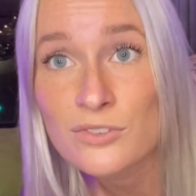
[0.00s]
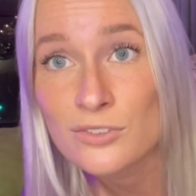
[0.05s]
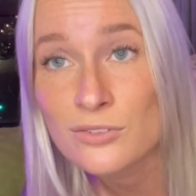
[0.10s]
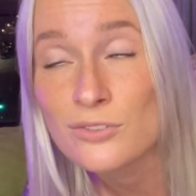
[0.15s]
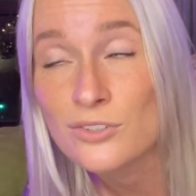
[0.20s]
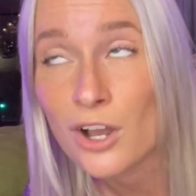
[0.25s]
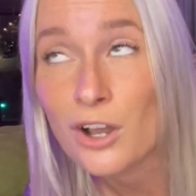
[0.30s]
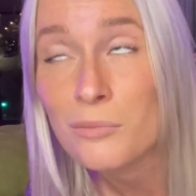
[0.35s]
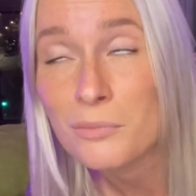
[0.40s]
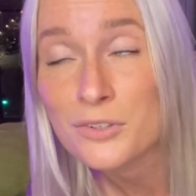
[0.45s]

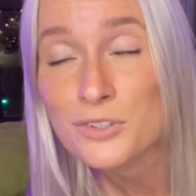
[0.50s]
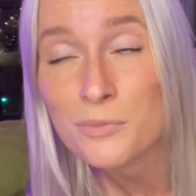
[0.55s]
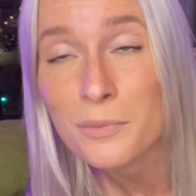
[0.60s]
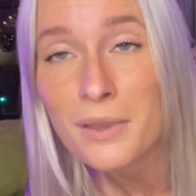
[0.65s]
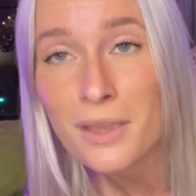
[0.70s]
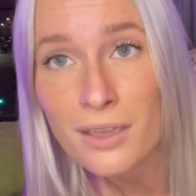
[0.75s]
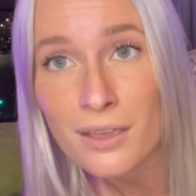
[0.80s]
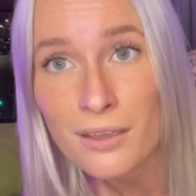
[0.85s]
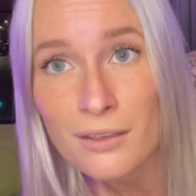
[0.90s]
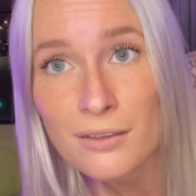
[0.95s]
dumb as
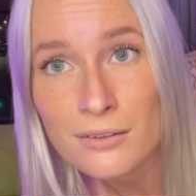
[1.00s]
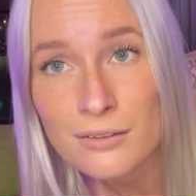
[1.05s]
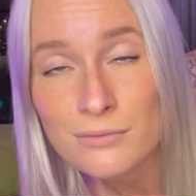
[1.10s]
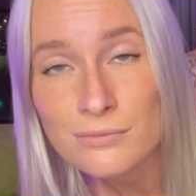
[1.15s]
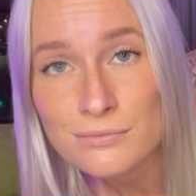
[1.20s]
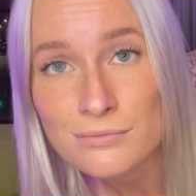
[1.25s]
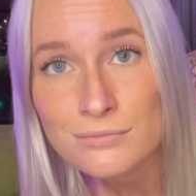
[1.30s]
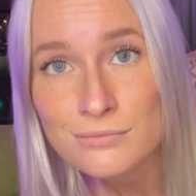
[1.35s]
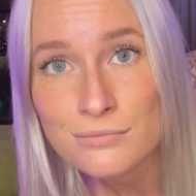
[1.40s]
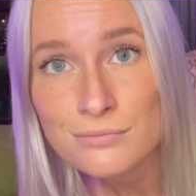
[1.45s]
me,
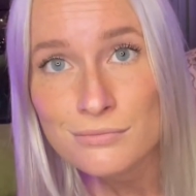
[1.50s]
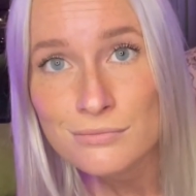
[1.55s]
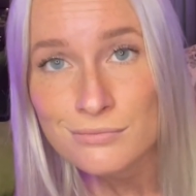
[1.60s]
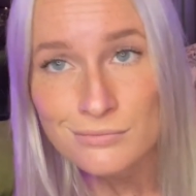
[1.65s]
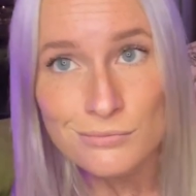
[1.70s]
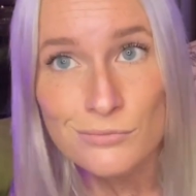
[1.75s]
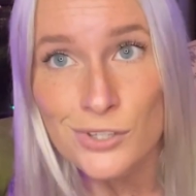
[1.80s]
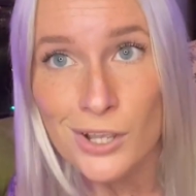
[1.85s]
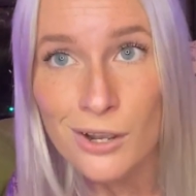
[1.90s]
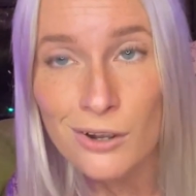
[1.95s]

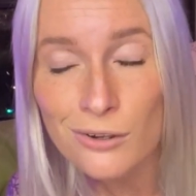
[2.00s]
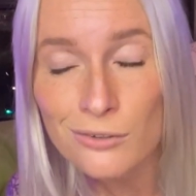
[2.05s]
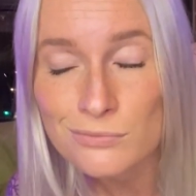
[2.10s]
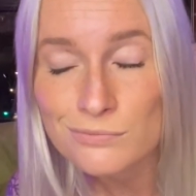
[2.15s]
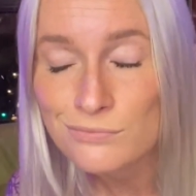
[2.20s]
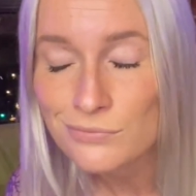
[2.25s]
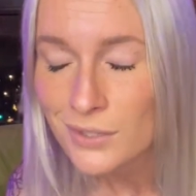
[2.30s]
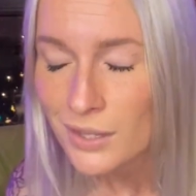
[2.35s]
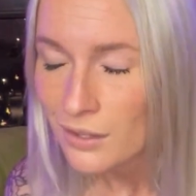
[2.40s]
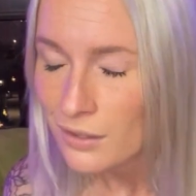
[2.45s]
so
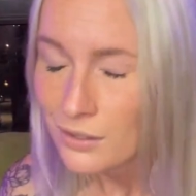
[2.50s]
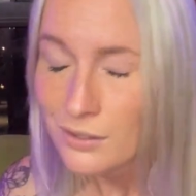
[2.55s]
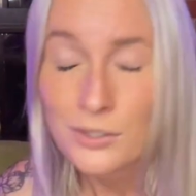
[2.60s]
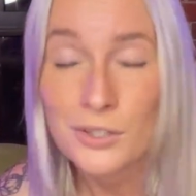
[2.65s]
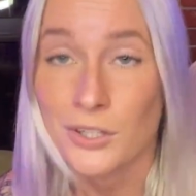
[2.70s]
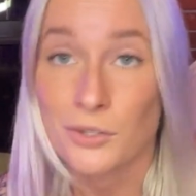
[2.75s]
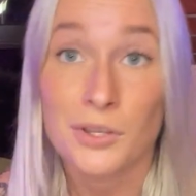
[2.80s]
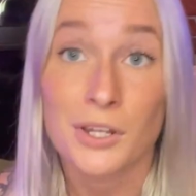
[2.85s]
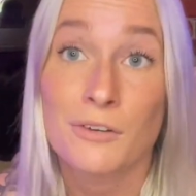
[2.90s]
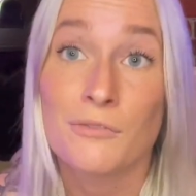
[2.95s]

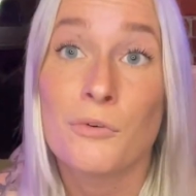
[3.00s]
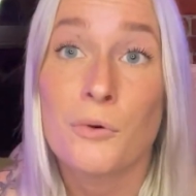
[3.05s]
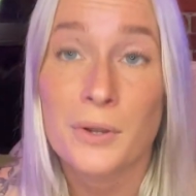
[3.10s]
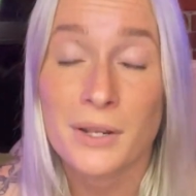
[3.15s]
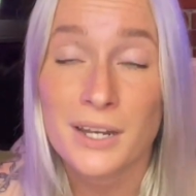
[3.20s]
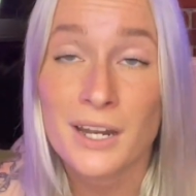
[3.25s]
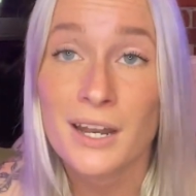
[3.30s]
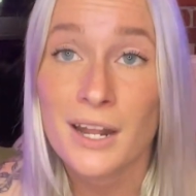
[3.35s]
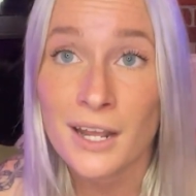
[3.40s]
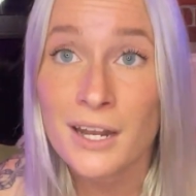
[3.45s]
you can avoid
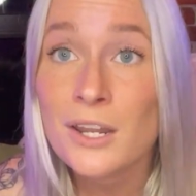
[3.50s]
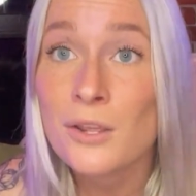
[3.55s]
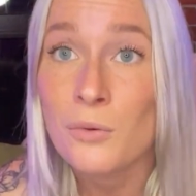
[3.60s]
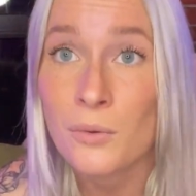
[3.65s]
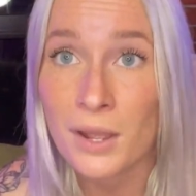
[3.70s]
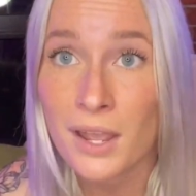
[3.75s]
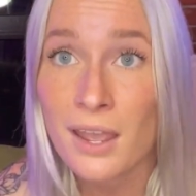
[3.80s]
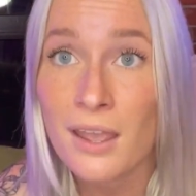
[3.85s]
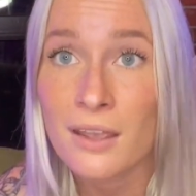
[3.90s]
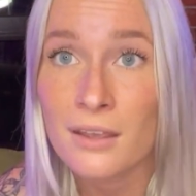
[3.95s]
it
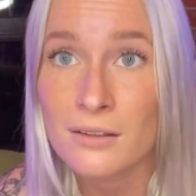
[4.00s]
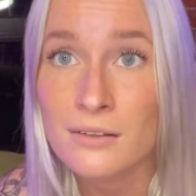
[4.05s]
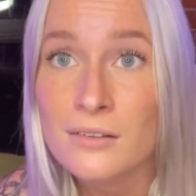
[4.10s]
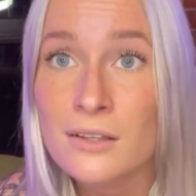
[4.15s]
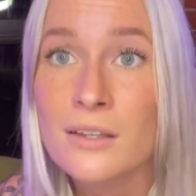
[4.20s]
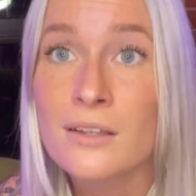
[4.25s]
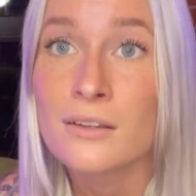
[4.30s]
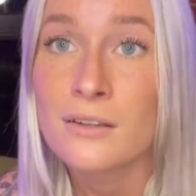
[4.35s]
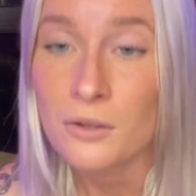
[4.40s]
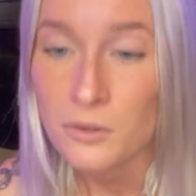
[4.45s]
anyway.
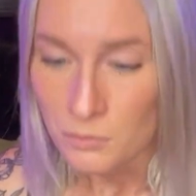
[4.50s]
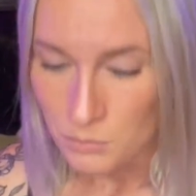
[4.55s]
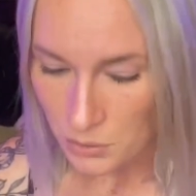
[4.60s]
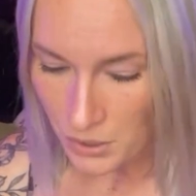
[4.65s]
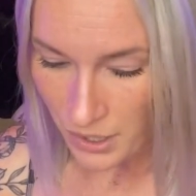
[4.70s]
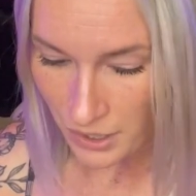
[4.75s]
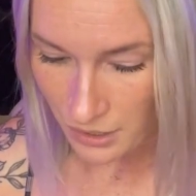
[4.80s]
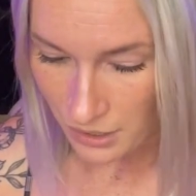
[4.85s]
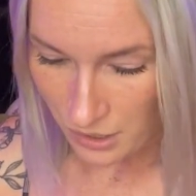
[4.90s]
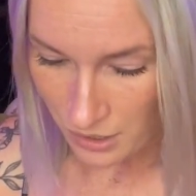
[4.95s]
But